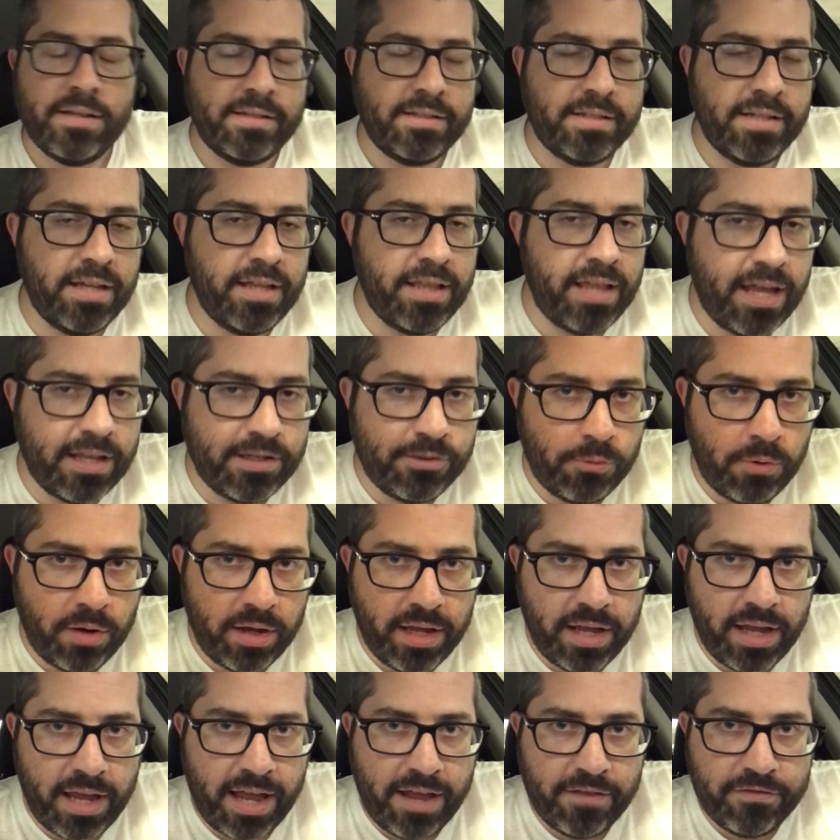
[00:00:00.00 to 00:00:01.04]
See, that's why
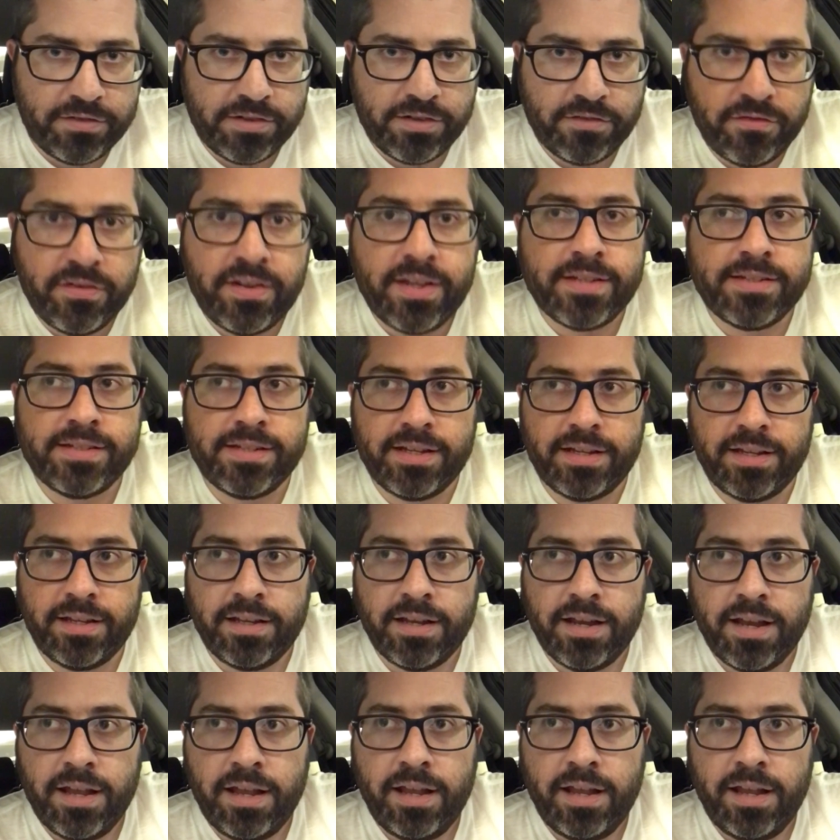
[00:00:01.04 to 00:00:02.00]
you have to visit